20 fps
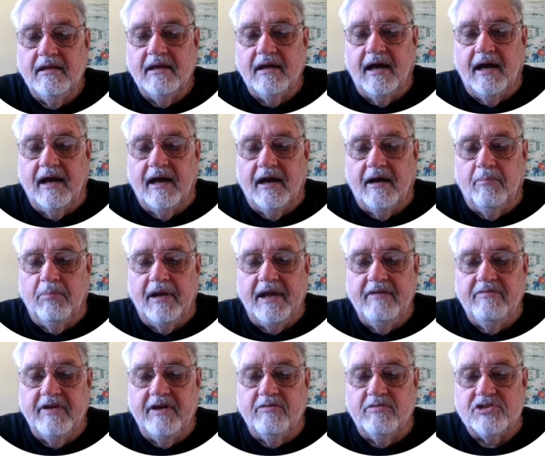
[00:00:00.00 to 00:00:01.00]
I believe
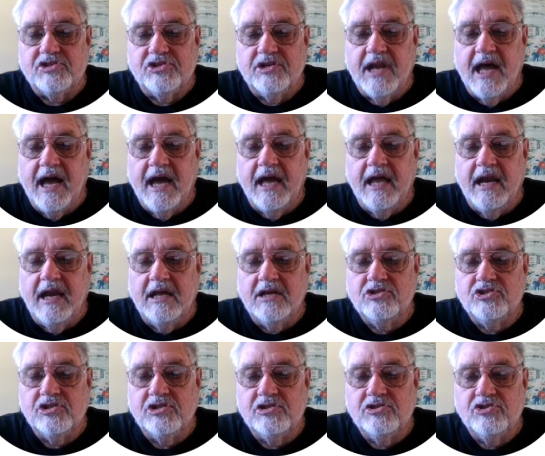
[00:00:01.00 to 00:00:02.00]
it was 9
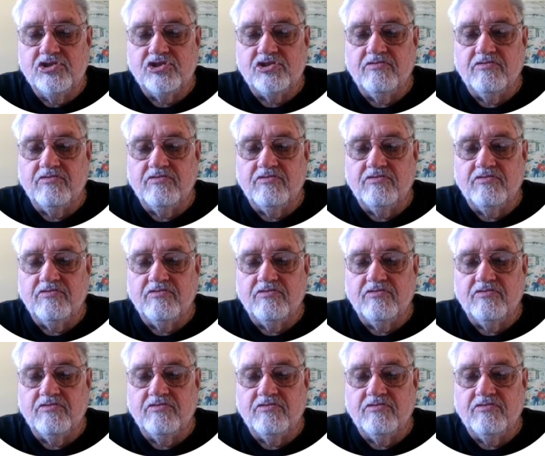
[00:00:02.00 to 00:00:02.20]
engines